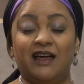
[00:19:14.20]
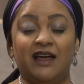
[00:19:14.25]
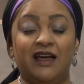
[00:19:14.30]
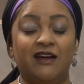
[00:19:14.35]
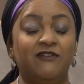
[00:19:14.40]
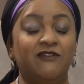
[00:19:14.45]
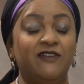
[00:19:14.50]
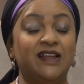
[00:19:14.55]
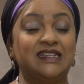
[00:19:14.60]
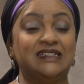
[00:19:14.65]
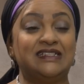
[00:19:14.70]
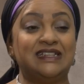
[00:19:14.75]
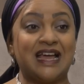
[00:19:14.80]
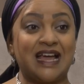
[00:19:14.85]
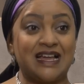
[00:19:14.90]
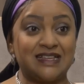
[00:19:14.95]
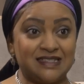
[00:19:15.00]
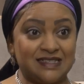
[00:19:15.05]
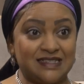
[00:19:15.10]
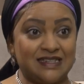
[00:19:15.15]
A
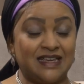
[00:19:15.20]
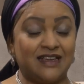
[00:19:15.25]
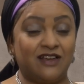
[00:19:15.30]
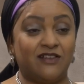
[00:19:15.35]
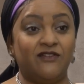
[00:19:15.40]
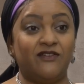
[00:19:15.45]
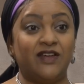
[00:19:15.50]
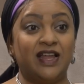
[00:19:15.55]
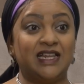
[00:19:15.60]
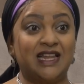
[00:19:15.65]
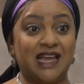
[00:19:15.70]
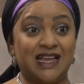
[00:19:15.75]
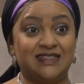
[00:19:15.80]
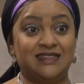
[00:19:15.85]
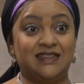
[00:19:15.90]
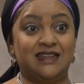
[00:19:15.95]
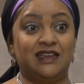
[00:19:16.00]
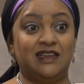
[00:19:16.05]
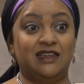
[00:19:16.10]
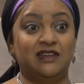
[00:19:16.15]

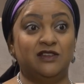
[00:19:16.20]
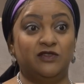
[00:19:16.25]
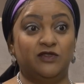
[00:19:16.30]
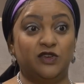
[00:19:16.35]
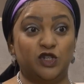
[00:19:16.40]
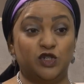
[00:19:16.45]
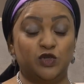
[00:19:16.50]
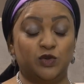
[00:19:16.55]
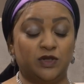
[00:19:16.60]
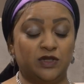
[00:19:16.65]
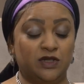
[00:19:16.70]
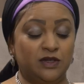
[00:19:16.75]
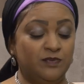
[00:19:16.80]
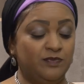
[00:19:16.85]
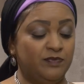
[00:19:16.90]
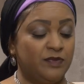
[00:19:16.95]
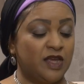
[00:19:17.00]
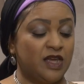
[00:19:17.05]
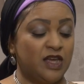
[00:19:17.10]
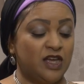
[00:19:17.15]
fantastic individual.
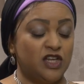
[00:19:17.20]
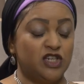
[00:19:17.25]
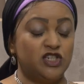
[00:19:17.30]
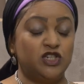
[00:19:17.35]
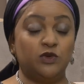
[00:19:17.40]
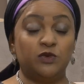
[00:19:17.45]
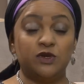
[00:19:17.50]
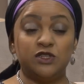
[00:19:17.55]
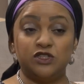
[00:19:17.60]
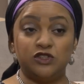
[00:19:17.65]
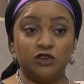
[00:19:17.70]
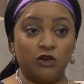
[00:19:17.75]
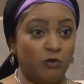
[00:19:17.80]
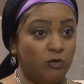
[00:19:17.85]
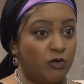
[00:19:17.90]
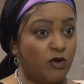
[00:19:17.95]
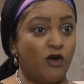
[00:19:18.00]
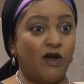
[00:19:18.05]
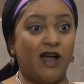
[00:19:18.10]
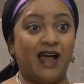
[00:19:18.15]
She was so
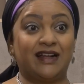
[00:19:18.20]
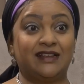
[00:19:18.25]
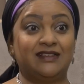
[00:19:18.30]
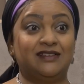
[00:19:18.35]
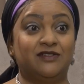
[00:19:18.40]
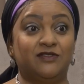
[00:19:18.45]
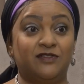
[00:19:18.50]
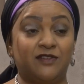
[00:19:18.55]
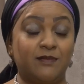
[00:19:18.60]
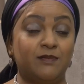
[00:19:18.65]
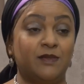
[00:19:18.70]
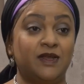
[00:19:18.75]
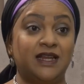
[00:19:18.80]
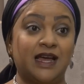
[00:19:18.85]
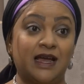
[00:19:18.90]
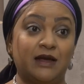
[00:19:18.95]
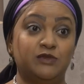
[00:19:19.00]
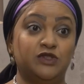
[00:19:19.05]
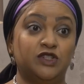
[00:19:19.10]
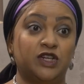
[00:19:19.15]
proactive from the
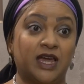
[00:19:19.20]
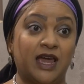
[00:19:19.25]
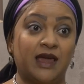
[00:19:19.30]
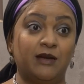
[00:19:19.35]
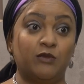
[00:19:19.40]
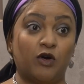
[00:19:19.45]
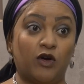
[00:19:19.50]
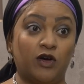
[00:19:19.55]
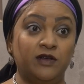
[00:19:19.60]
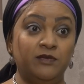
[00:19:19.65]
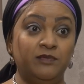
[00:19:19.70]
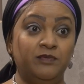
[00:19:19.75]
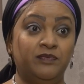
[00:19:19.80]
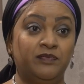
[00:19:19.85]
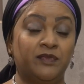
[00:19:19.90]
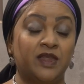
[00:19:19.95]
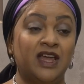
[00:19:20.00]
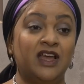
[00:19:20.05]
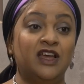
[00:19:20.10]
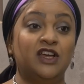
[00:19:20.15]
time she came on.
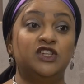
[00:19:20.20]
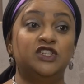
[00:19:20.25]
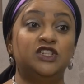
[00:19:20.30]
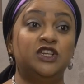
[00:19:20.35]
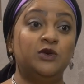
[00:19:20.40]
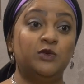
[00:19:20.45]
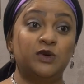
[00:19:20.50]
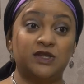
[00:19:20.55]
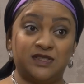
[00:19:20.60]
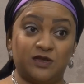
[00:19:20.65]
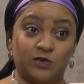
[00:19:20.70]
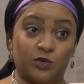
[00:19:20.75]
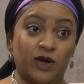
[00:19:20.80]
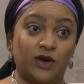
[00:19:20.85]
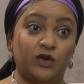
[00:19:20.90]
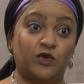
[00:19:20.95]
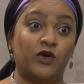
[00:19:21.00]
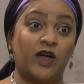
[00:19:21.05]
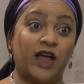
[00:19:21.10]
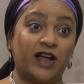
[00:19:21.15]
She was the
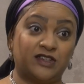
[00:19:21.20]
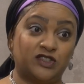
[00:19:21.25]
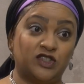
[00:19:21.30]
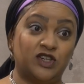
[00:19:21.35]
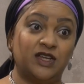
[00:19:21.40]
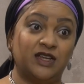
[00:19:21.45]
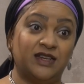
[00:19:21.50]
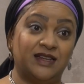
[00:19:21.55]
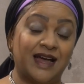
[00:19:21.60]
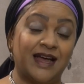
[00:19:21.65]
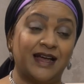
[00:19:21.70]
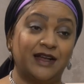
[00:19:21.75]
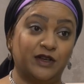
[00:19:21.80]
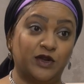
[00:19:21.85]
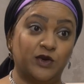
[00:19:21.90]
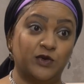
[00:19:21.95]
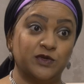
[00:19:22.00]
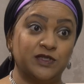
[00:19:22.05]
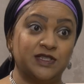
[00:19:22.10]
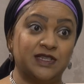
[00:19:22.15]
one who actually
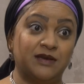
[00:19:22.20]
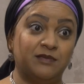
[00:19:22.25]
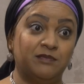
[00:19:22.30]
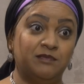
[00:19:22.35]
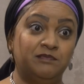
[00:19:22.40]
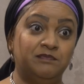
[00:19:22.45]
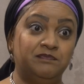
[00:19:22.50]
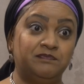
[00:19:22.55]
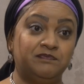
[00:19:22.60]
diagnosed him.